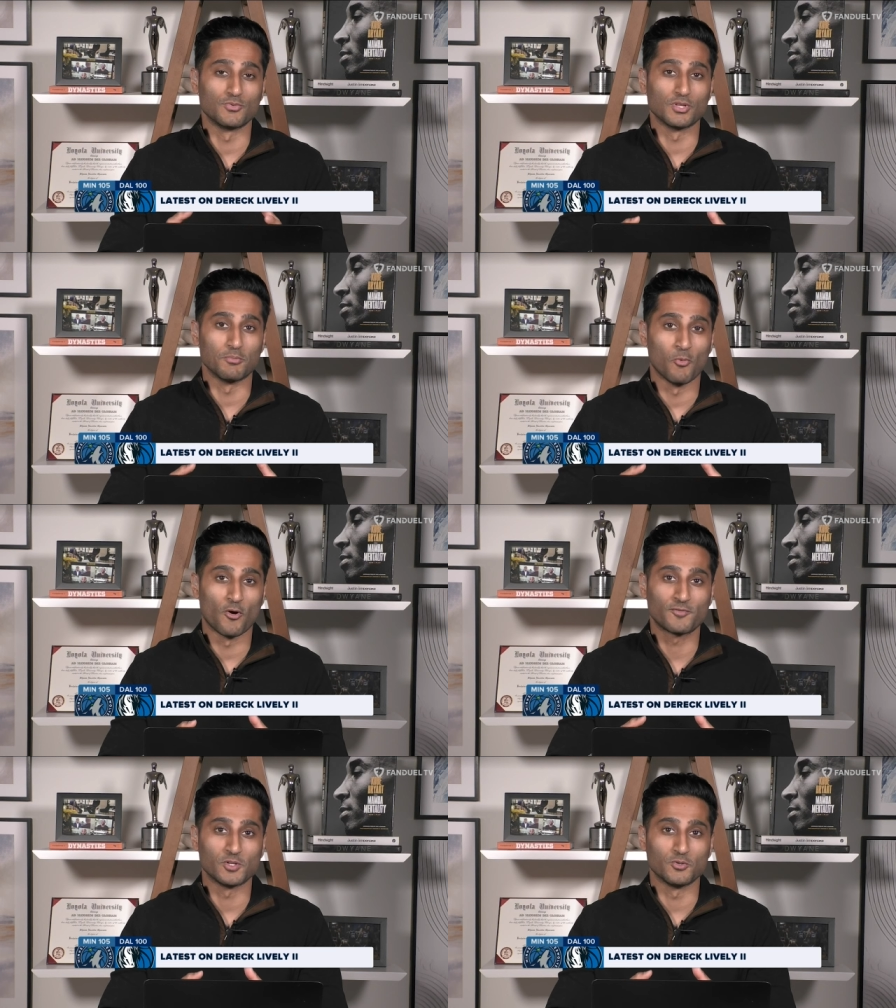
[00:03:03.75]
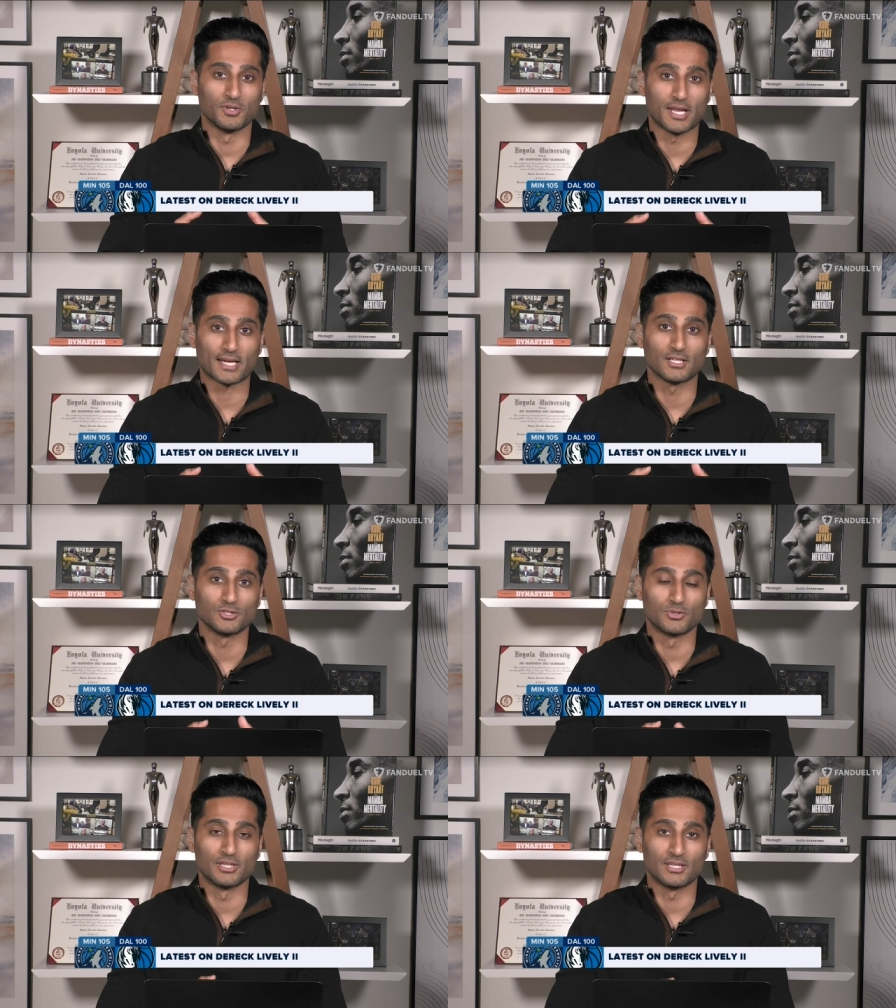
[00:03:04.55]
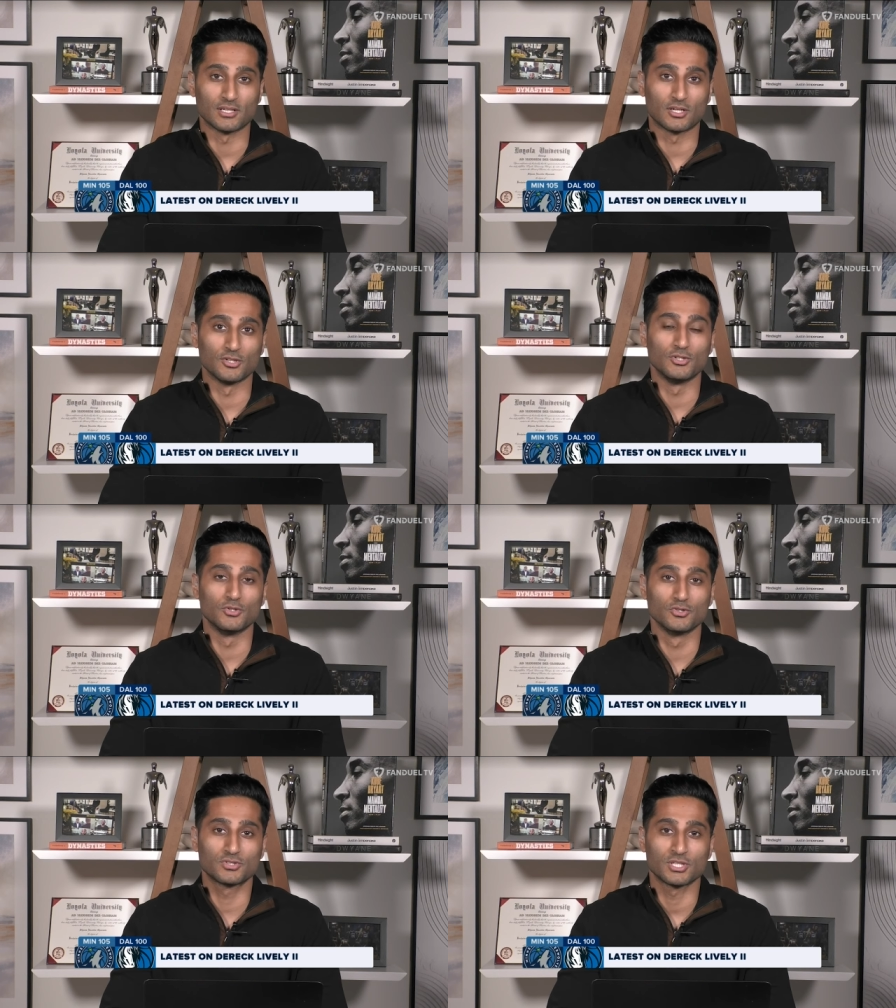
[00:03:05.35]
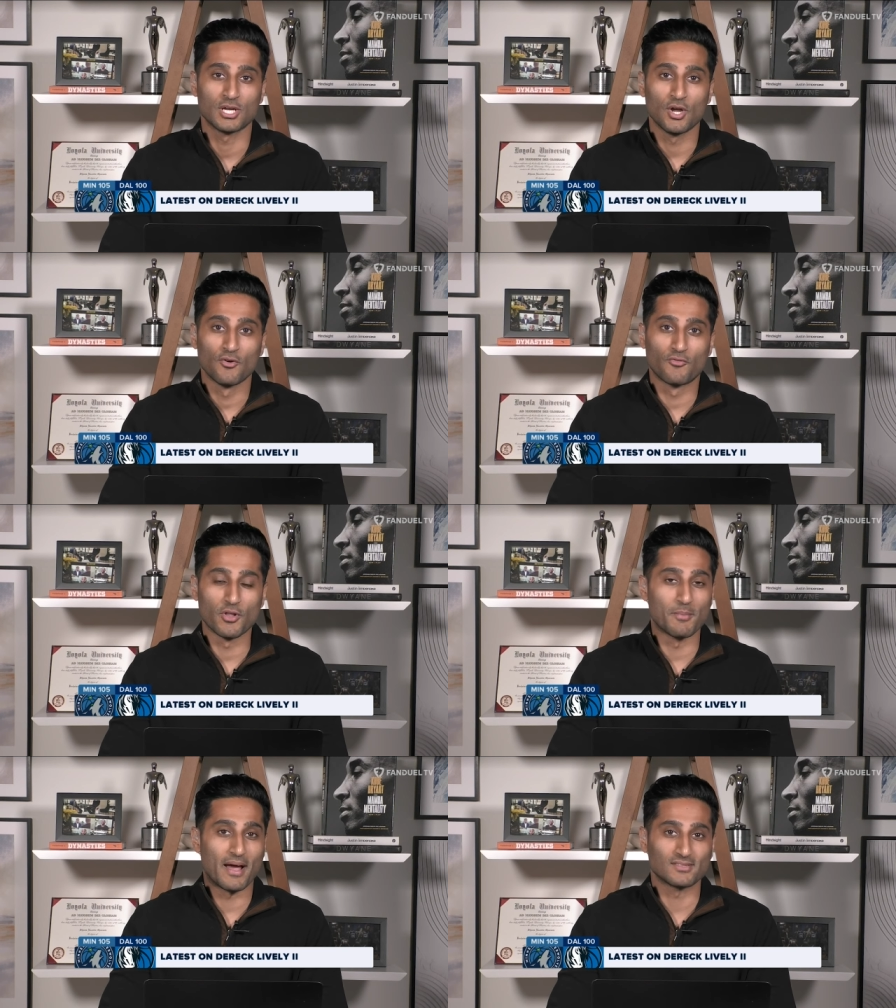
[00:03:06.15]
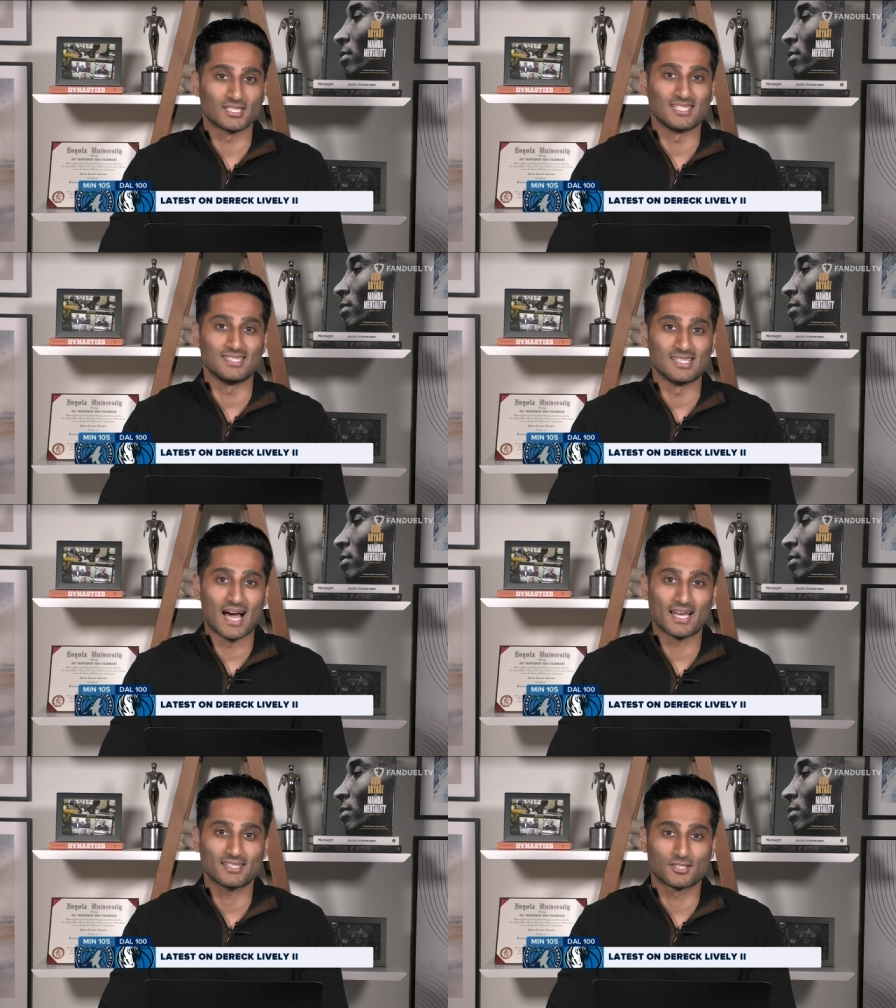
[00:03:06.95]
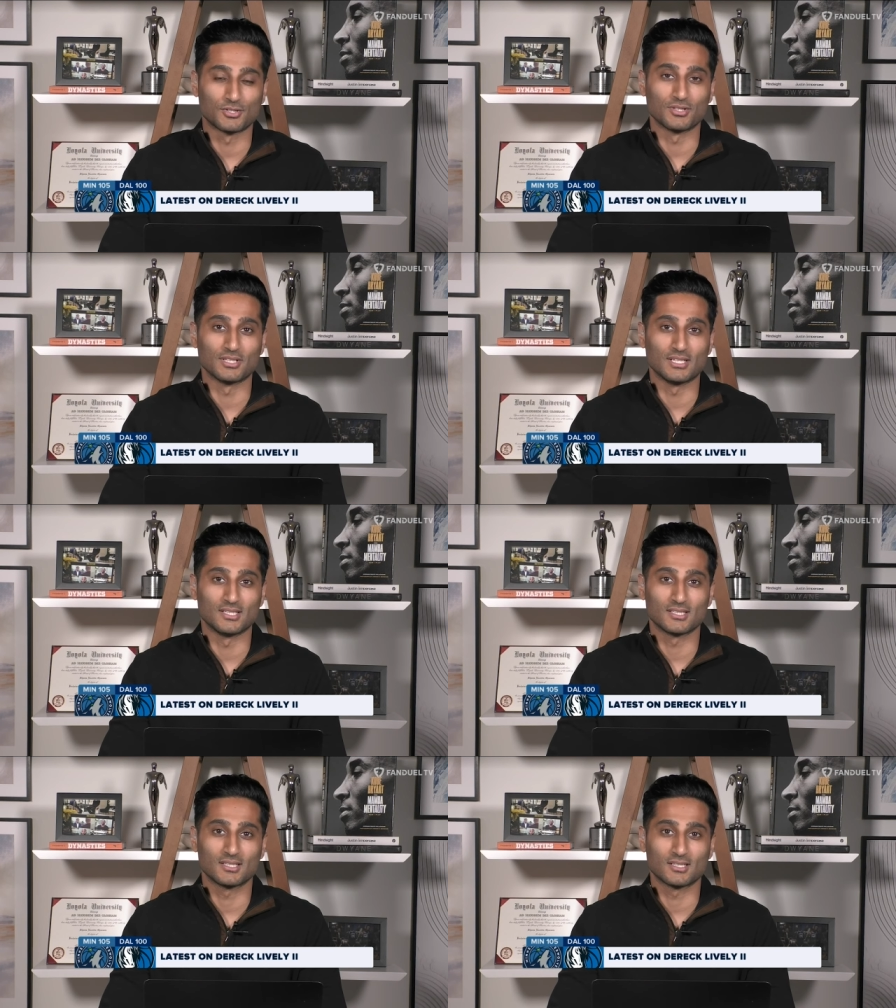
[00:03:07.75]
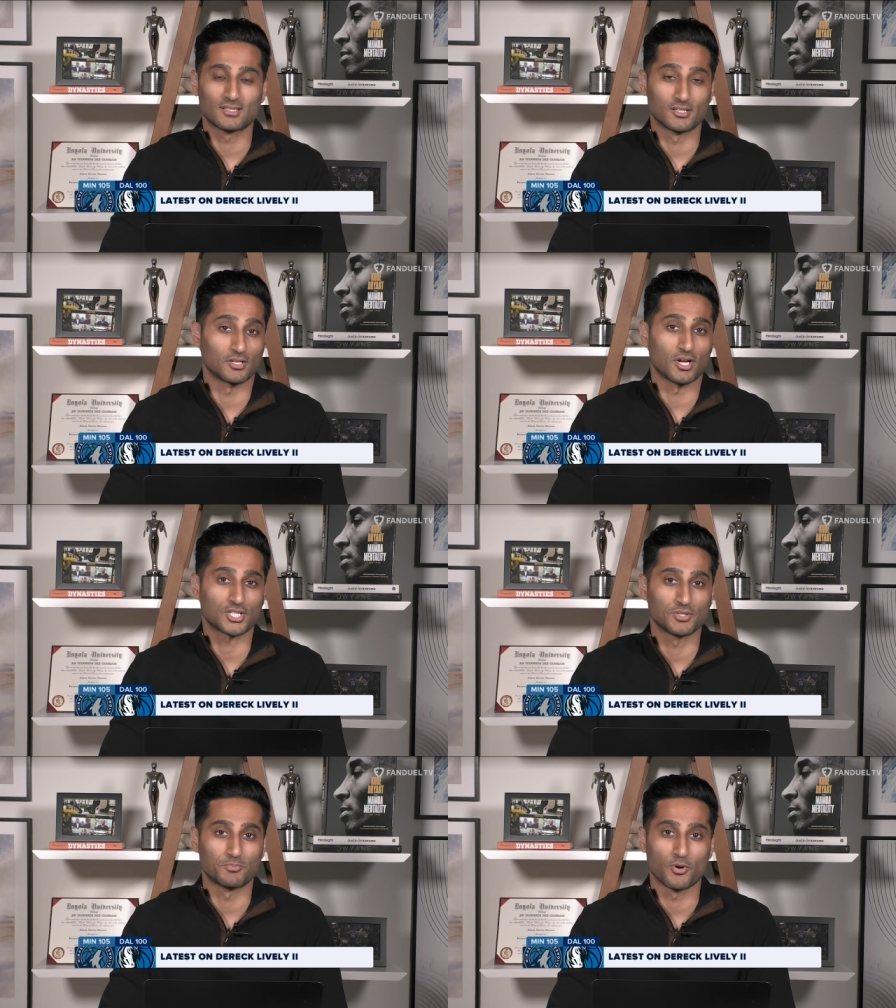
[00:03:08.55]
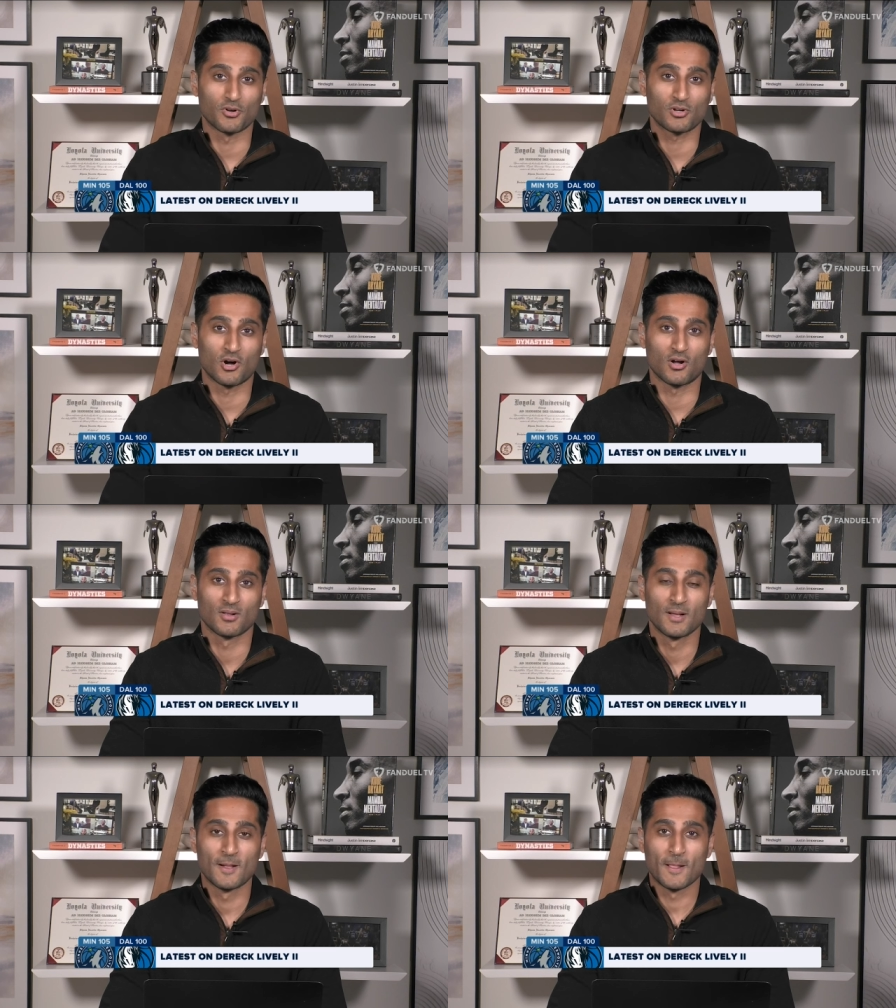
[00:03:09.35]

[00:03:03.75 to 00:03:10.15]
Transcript: really morphed into a neck injury. The good news for the Mavs is he's not currently in concussion protocol.